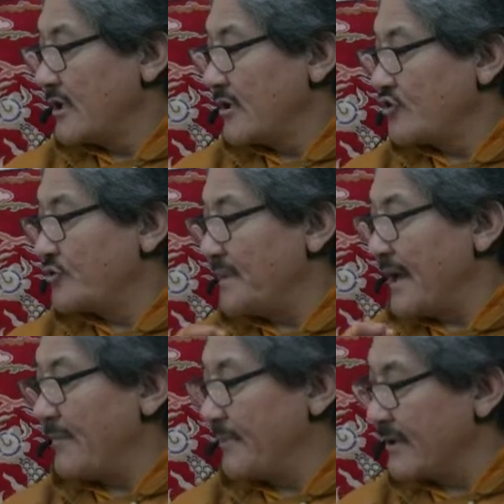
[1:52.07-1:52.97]
should be
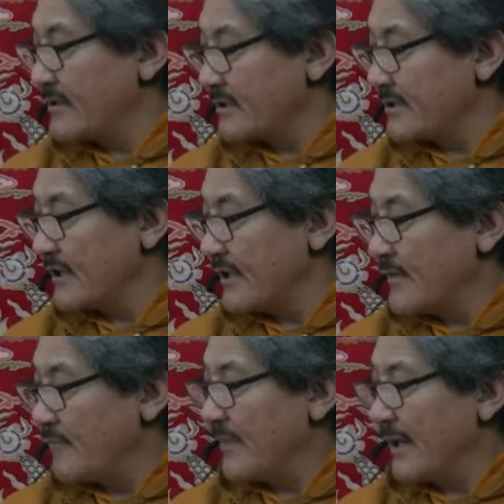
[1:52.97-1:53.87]
abandoned
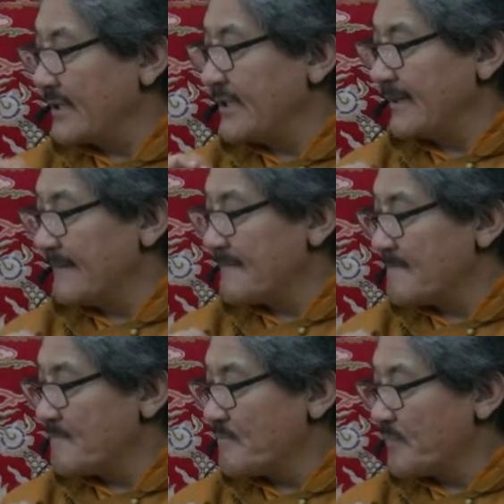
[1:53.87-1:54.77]
by the
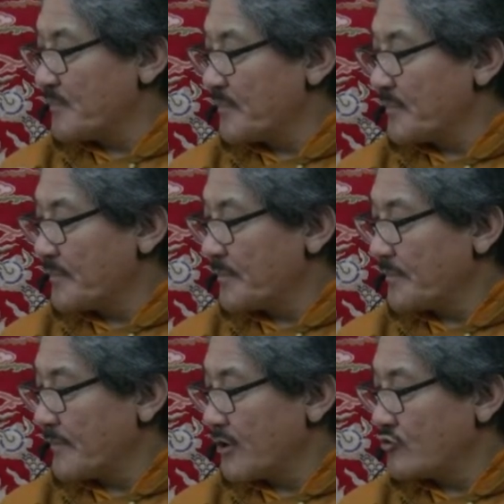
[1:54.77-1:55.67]

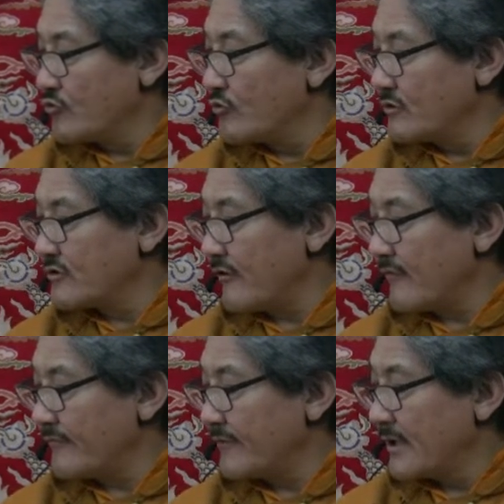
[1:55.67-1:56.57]
tools
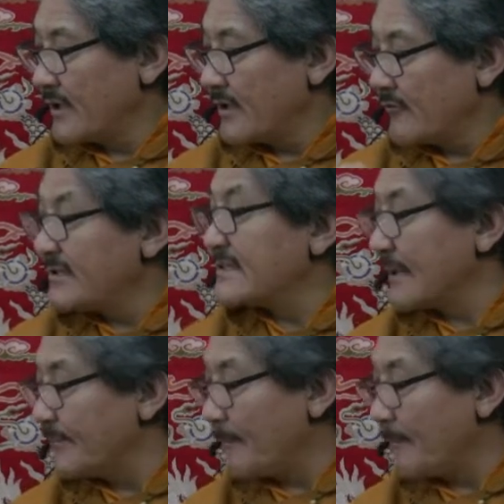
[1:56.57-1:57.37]
of wisdom.